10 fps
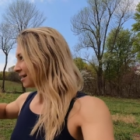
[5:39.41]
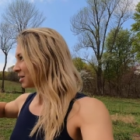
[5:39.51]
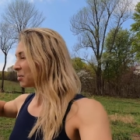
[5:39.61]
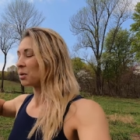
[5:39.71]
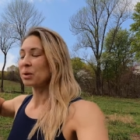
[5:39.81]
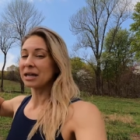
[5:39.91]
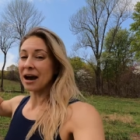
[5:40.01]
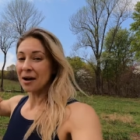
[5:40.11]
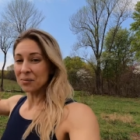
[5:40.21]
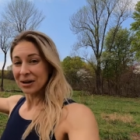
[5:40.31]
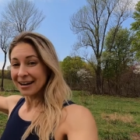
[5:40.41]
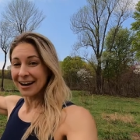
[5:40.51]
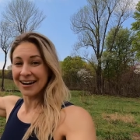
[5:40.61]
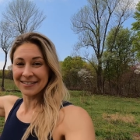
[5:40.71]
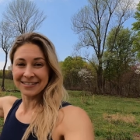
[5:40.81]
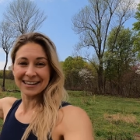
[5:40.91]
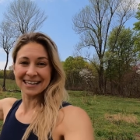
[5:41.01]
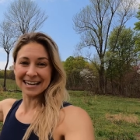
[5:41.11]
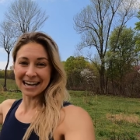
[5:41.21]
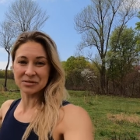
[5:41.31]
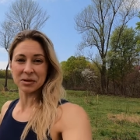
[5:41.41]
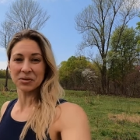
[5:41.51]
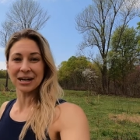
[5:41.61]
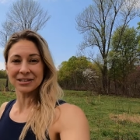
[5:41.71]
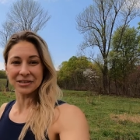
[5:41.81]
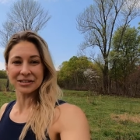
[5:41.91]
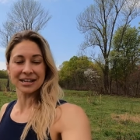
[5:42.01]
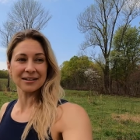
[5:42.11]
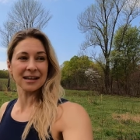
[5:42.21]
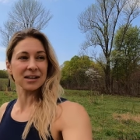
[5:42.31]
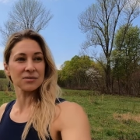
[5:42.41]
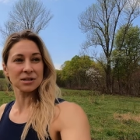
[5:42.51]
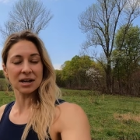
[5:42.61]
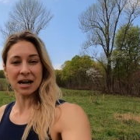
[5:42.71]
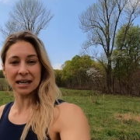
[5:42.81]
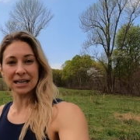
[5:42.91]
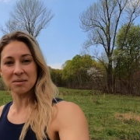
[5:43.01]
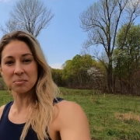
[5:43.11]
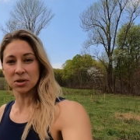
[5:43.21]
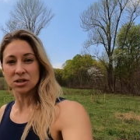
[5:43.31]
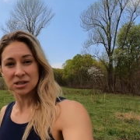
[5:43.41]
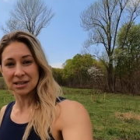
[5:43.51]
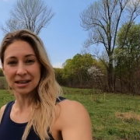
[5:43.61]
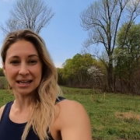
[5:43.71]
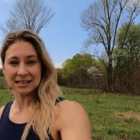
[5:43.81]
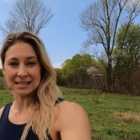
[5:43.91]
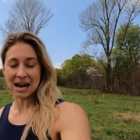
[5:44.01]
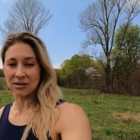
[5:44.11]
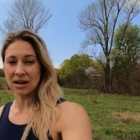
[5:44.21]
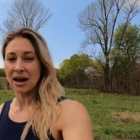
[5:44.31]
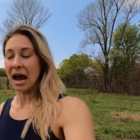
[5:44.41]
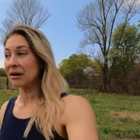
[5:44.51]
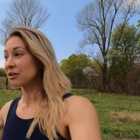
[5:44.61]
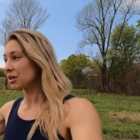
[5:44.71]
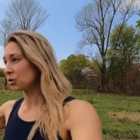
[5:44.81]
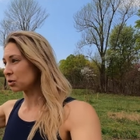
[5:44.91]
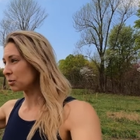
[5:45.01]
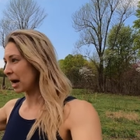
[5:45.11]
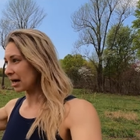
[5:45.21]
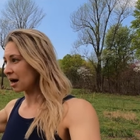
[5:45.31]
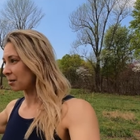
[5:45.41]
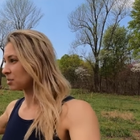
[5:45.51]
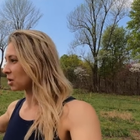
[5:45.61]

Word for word: you know, when we got rid of the natural grazers here that used to kind of keep bushes and things down, everything grew back up.